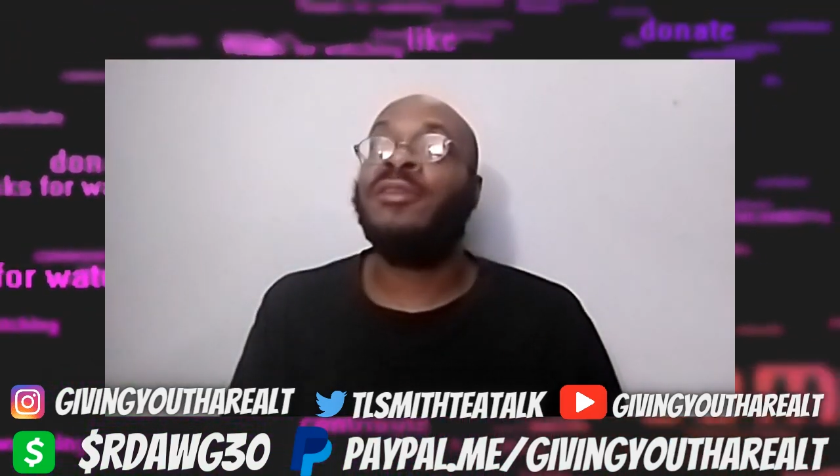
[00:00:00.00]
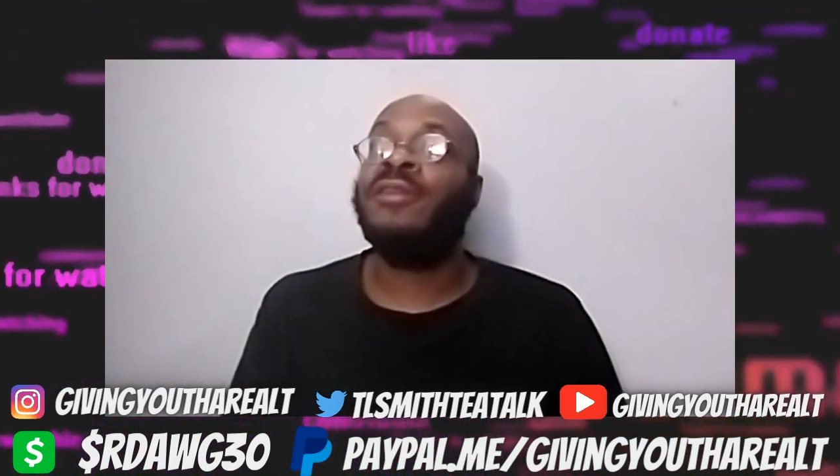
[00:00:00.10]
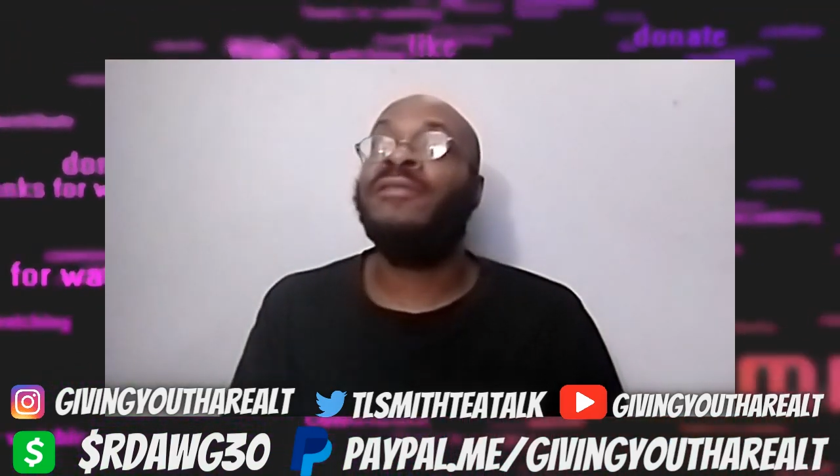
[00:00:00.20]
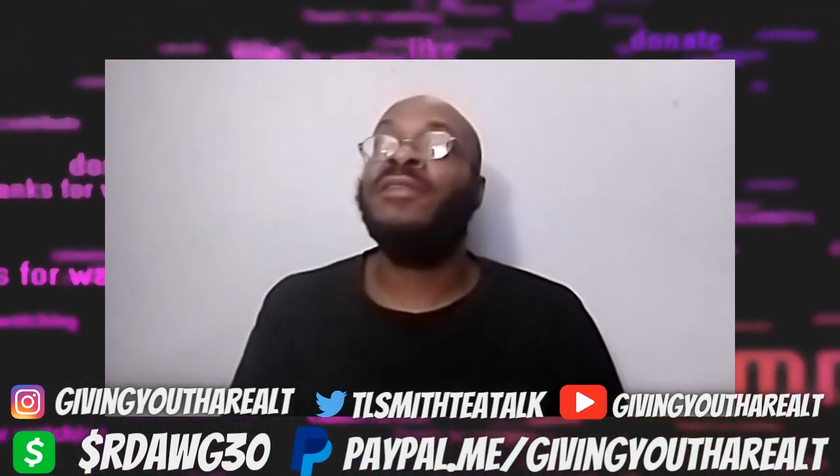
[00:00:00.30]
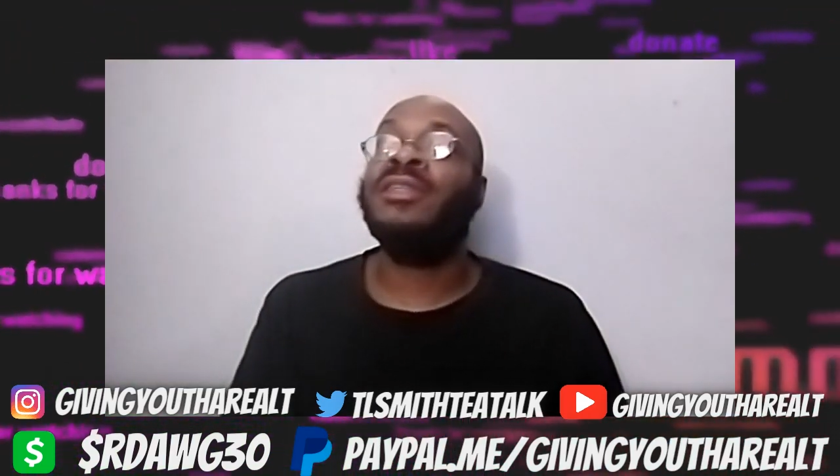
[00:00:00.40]

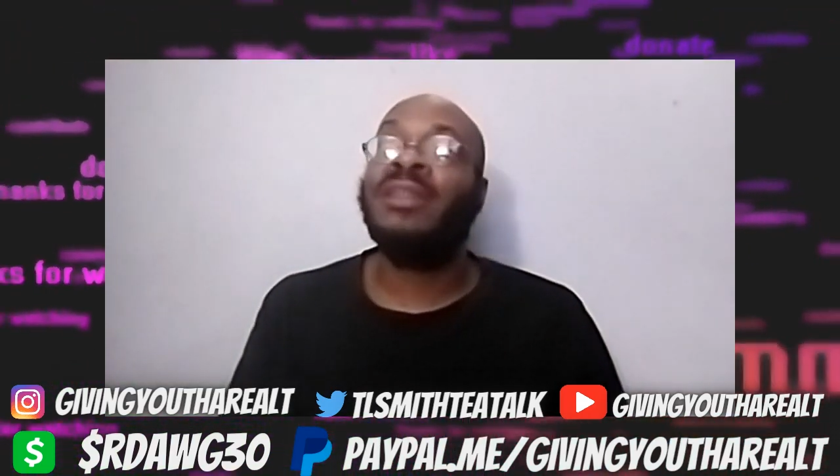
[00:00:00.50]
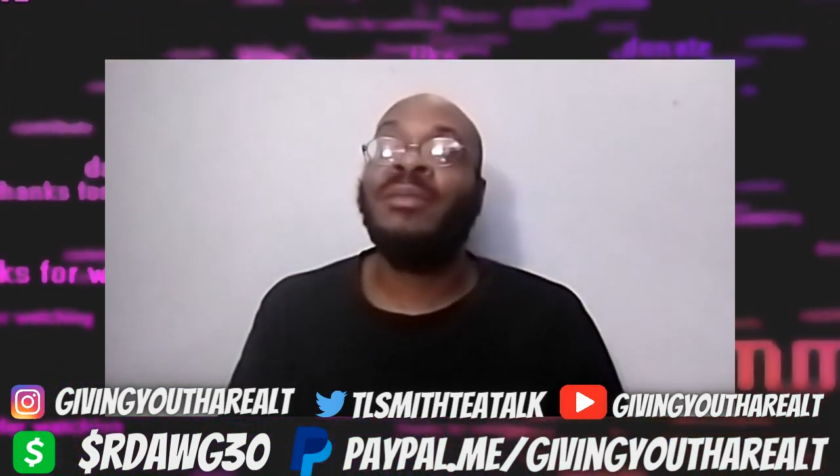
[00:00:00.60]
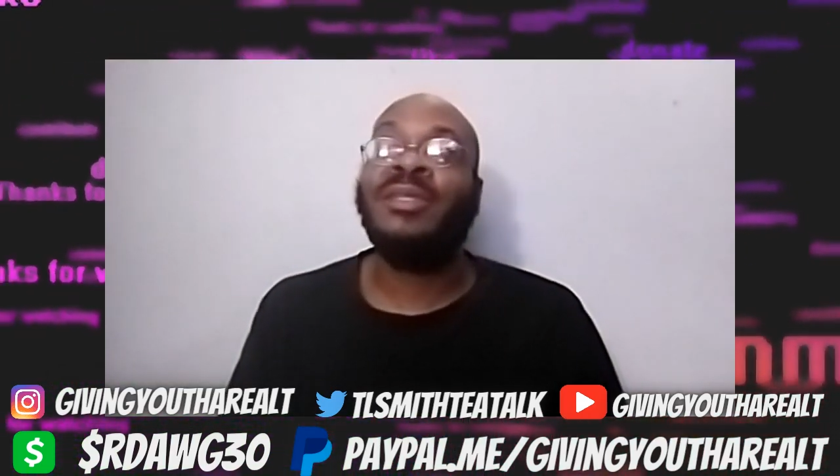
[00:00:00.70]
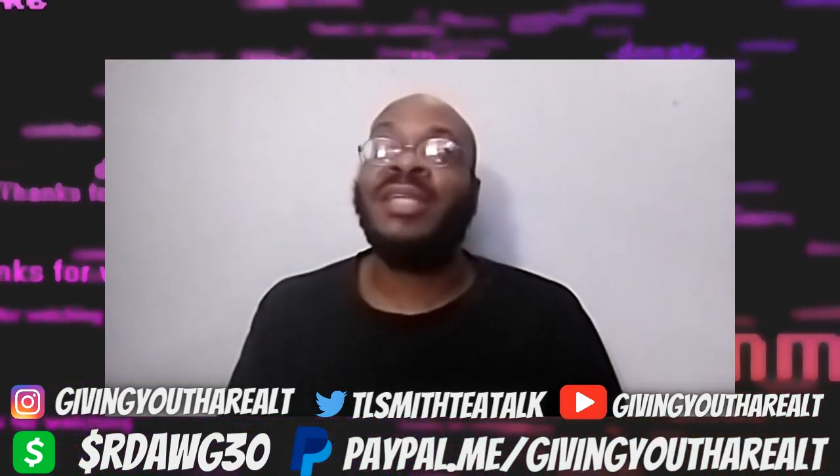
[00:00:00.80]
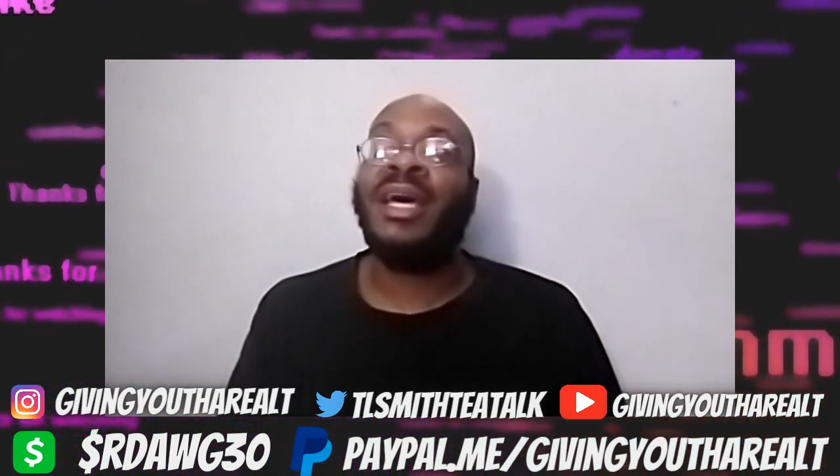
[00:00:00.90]
her for the
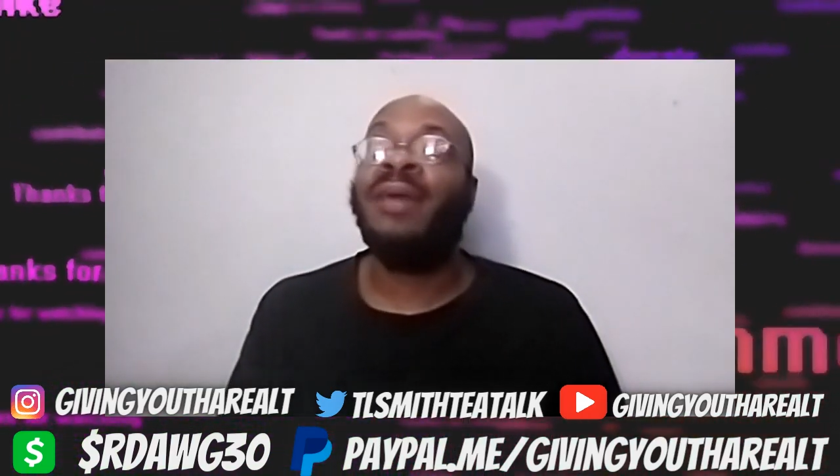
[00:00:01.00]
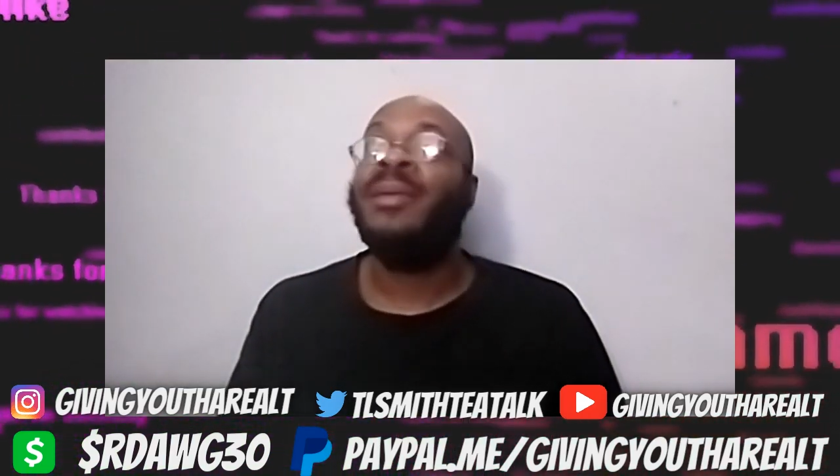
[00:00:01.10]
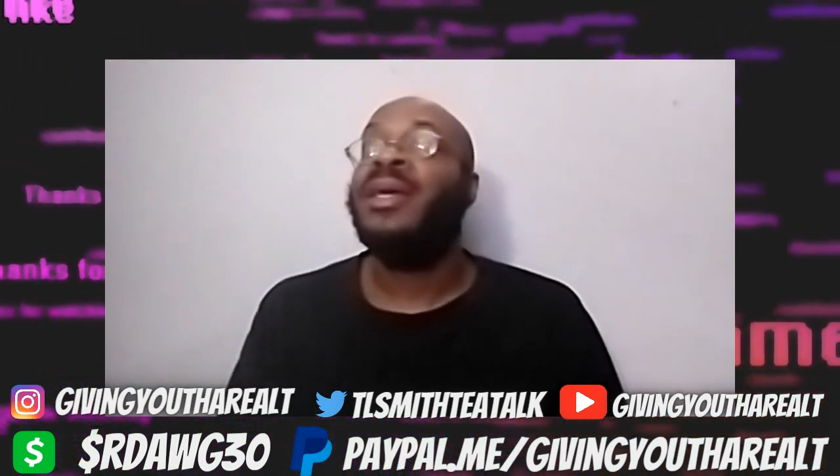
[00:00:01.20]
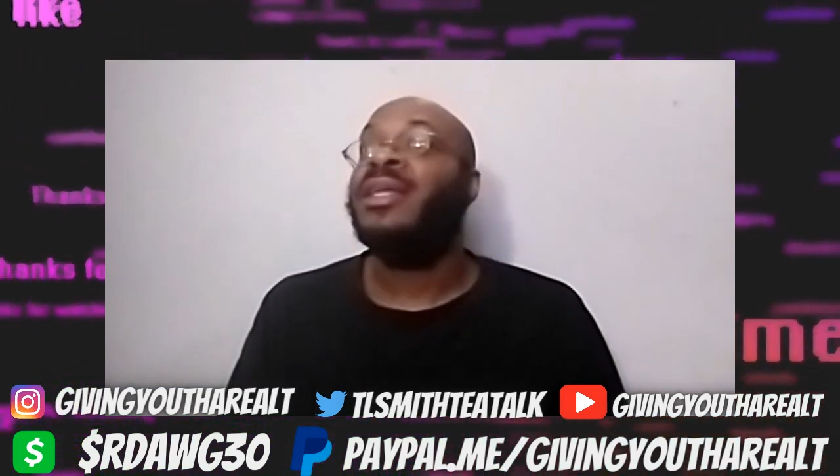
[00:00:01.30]
summertime.